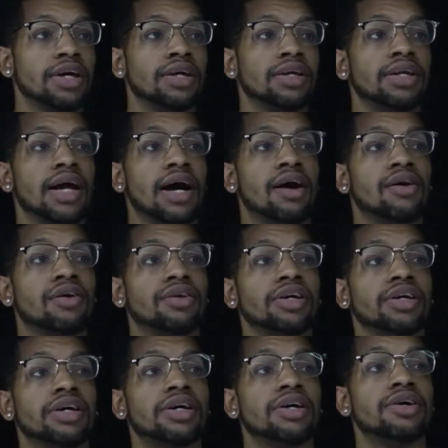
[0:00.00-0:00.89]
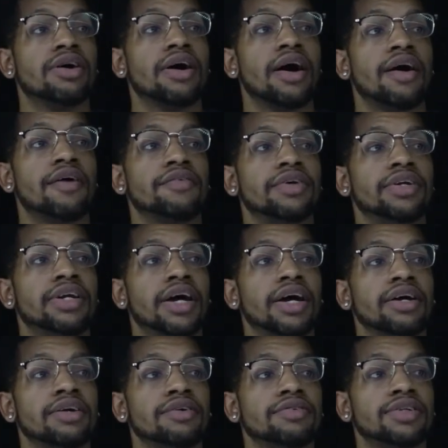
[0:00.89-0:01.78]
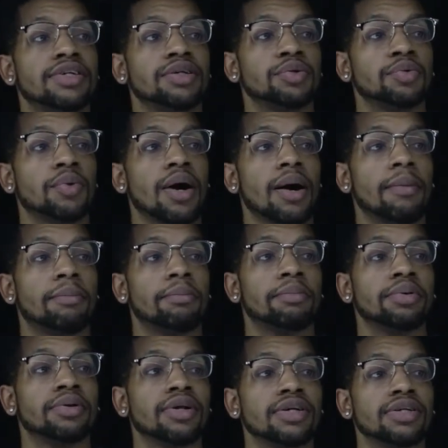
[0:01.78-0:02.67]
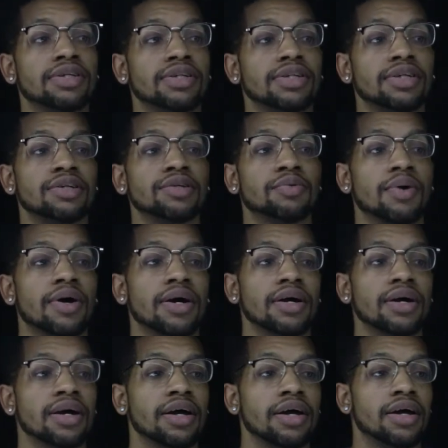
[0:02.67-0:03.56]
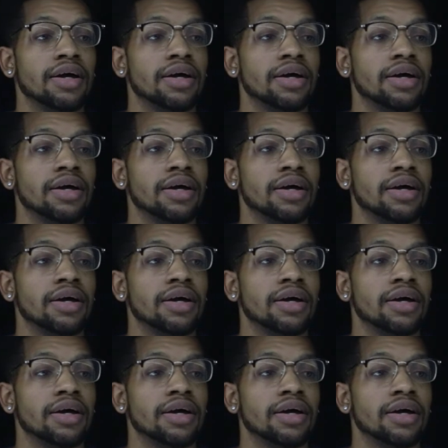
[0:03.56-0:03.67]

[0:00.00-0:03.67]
Now look at here, I have a negative 6y plus a 6y.